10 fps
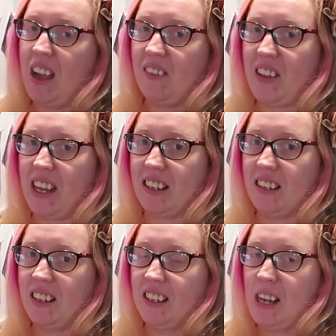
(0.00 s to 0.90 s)
and then,
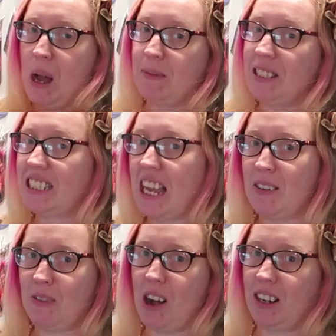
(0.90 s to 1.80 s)
I'm going to say
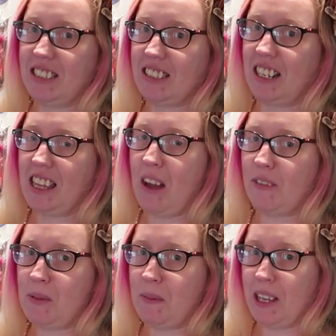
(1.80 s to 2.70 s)
it wrong and he's going to
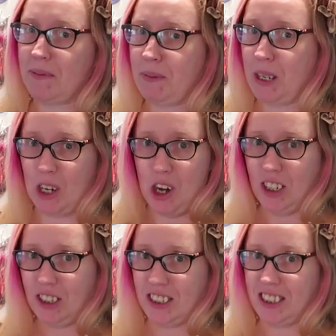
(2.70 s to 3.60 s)
laugh at me, but
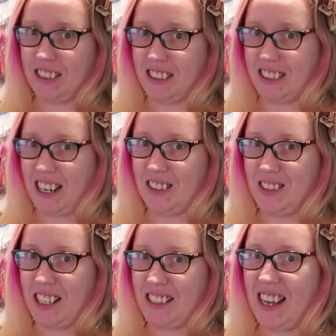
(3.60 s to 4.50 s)
caulked, is that how you
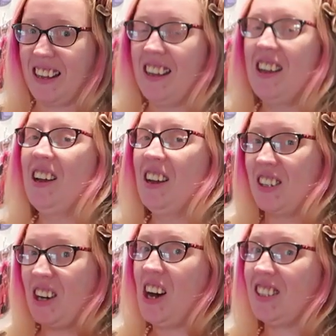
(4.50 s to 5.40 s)
say that?
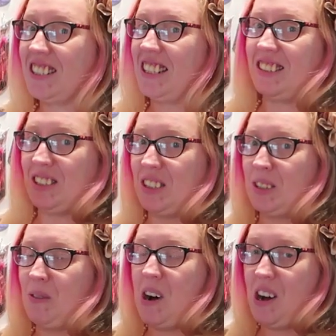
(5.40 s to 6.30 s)
Caulked it to
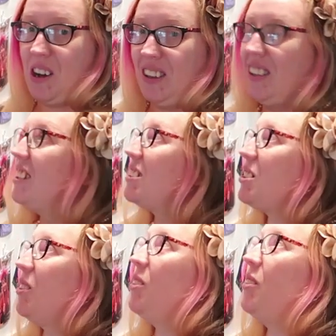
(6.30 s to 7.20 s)
the wall.
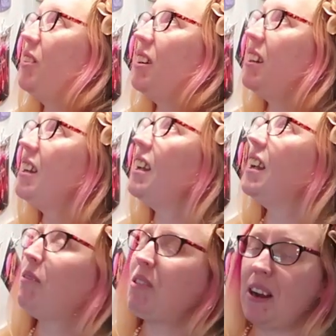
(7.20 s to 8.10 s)
So
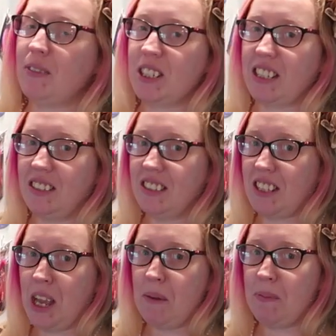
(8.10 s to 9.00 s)
if we ever sell
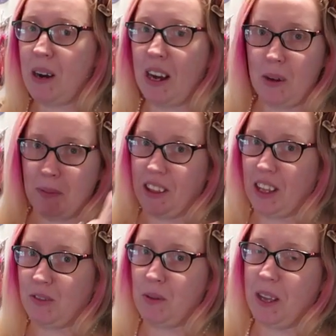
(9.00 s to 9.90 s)
this camper, I hope they
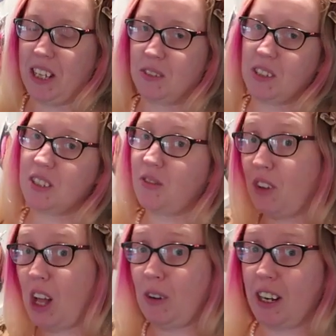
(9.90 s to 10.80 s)
like flamingos, because
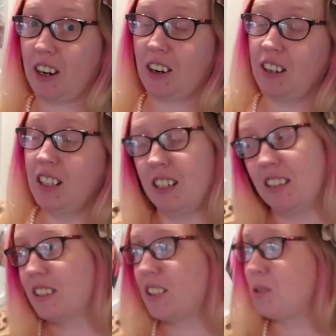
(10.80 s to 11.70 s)
Flo here
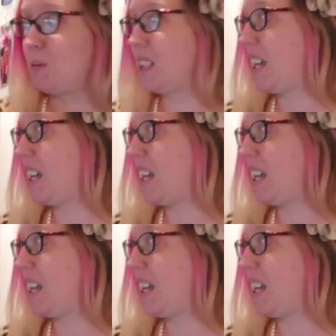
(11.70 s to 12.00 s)
goes with the